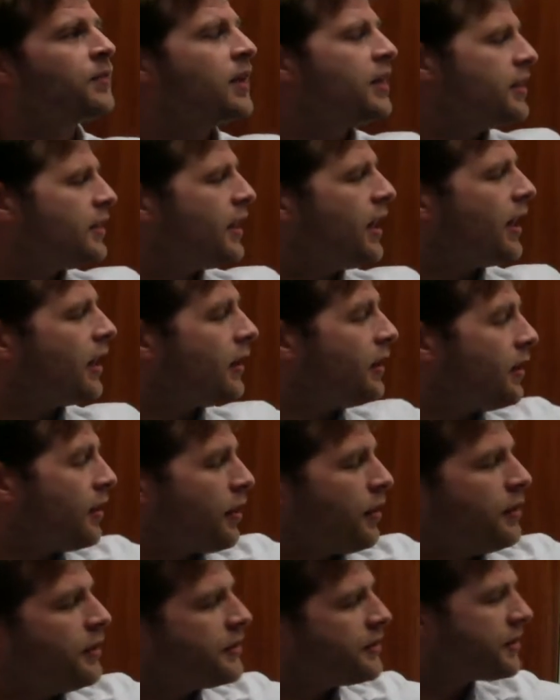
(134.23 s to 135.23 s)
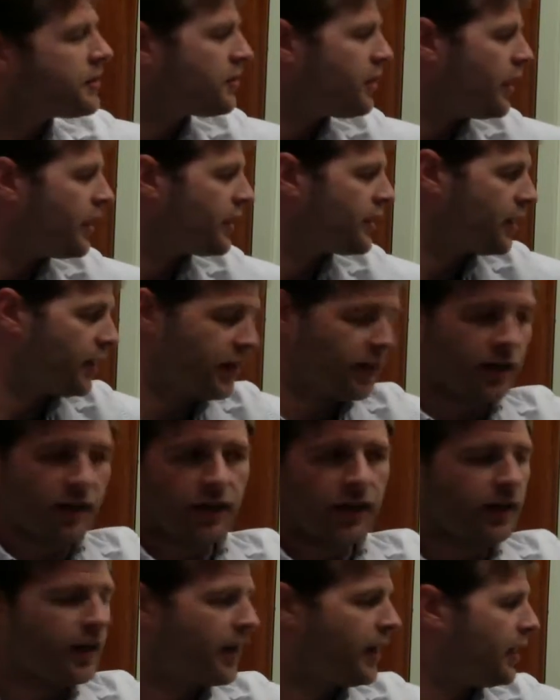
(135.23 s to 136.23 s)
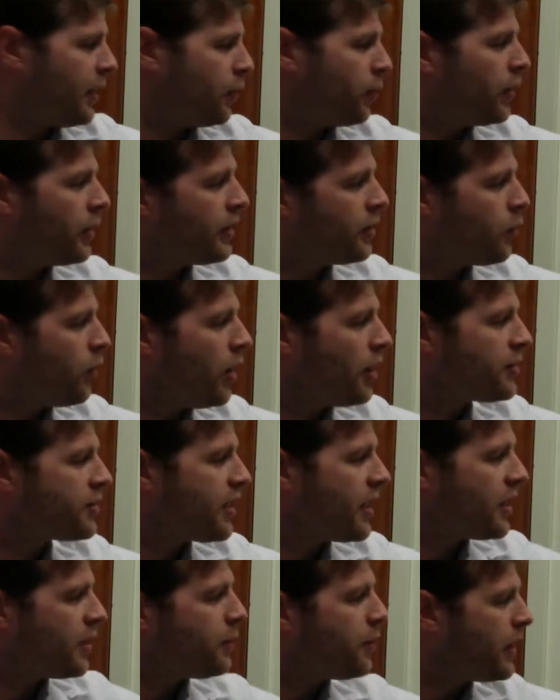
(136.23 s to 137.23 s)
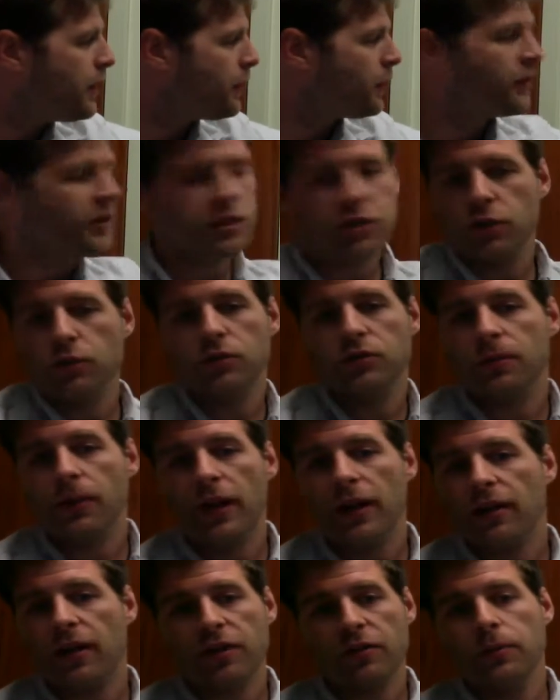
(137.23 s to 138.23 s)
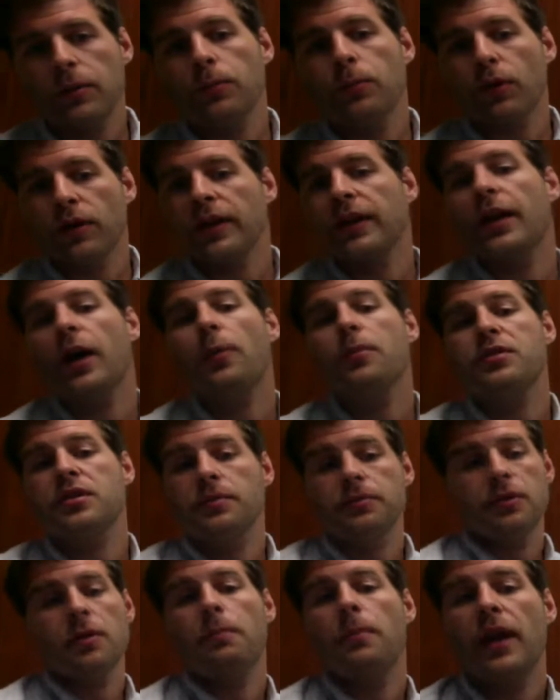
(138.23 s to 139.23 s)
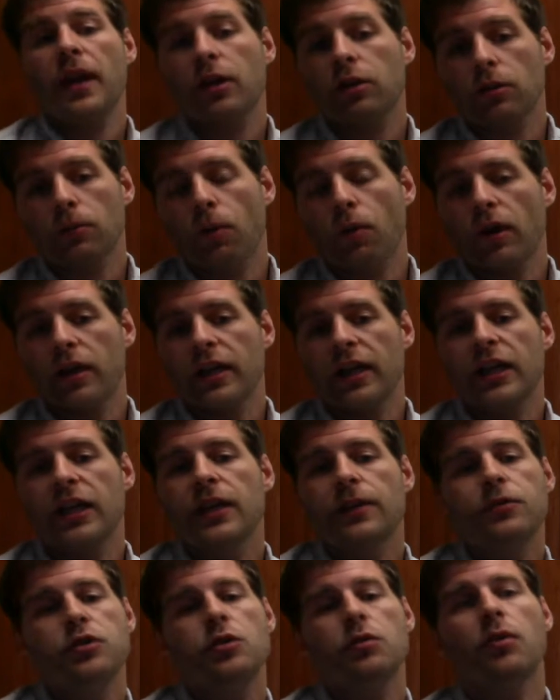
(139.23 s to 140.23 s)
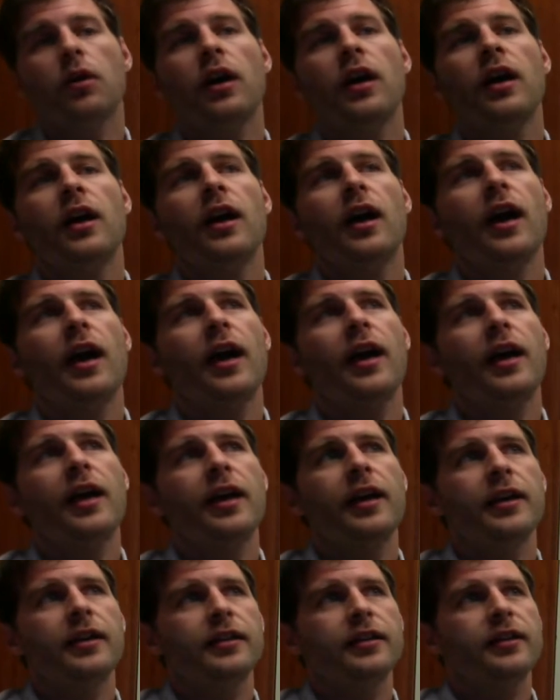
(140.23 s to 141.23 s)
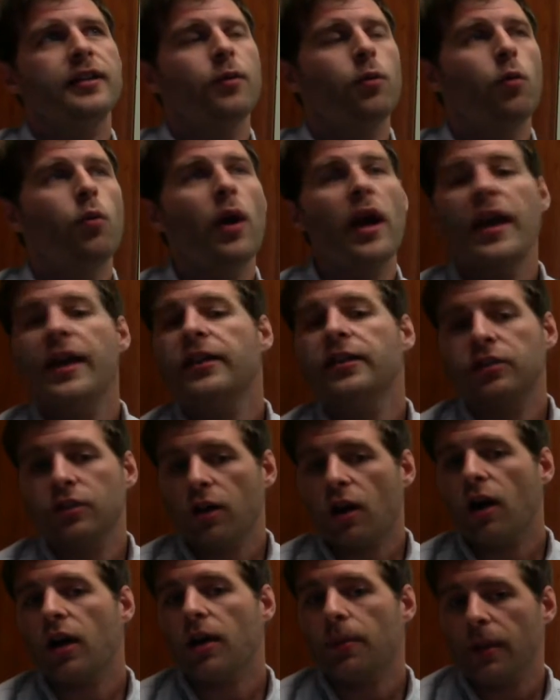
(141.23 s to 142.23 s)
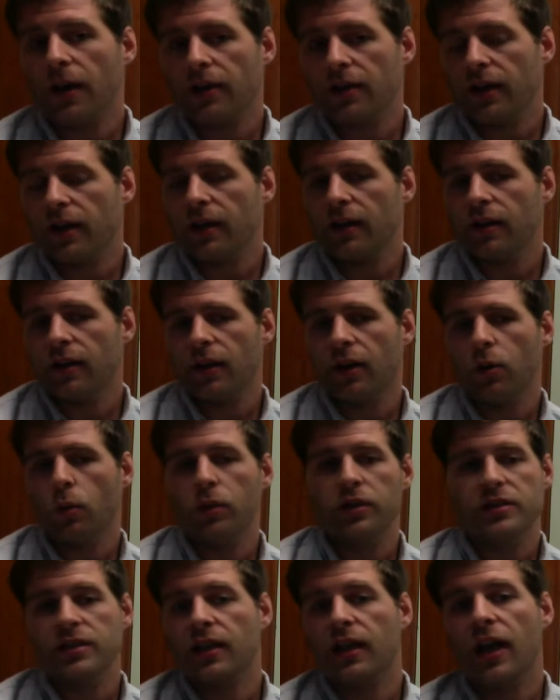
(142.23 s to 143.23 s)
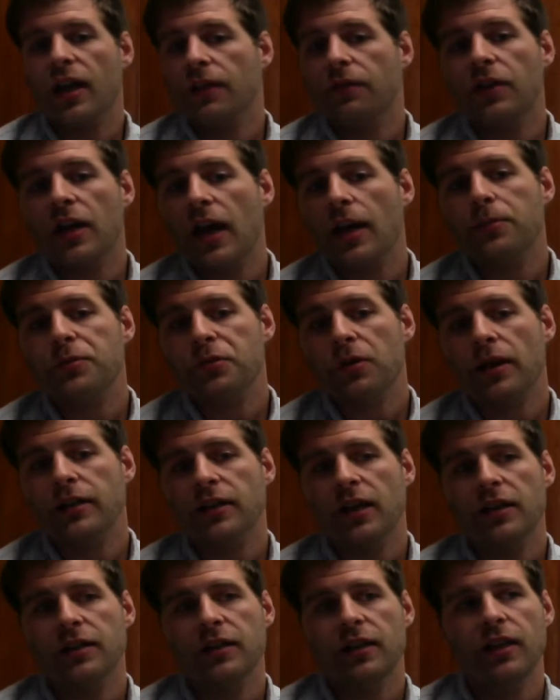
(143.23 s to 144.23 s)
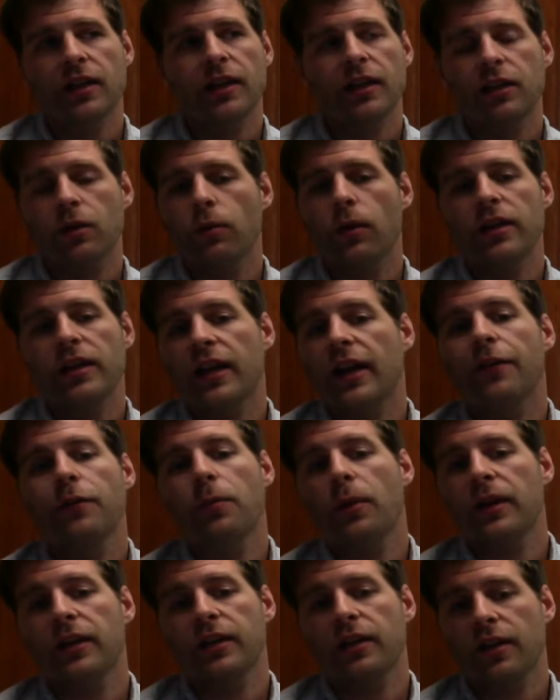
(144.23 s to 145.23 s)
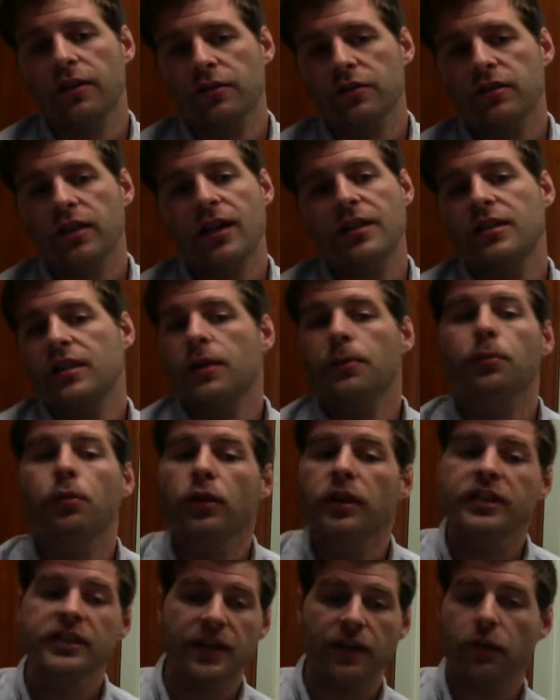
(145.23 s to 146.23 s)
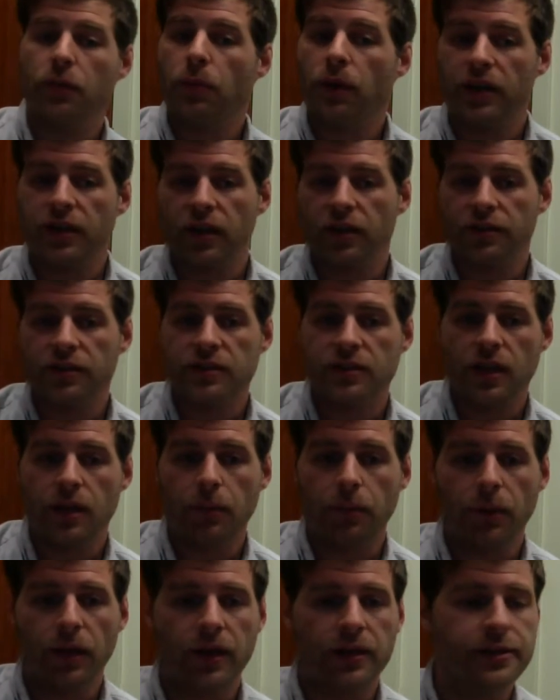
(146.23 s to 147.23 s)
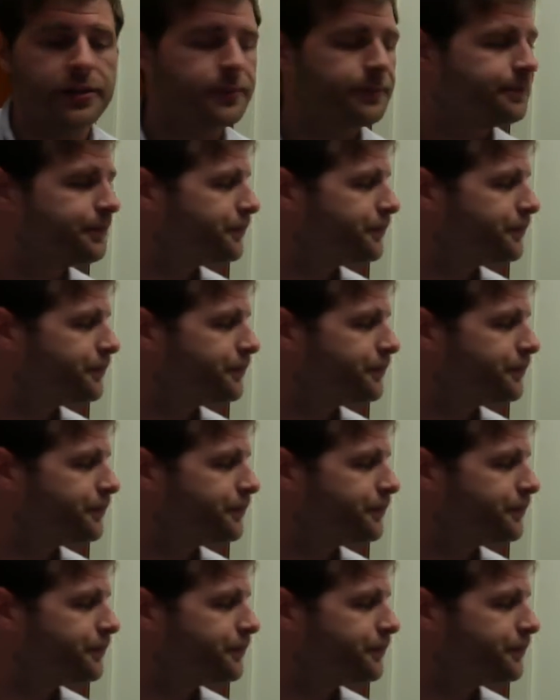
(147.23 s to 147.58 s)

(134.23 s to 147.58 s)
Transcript: yeah, this is like a really well-cited paper that's used by a lot of people, and it helps them to make their point. It gives you a way to talk about what is a kind of an abstract idea in a way that everybody can understand, and it brings everybody on the same page.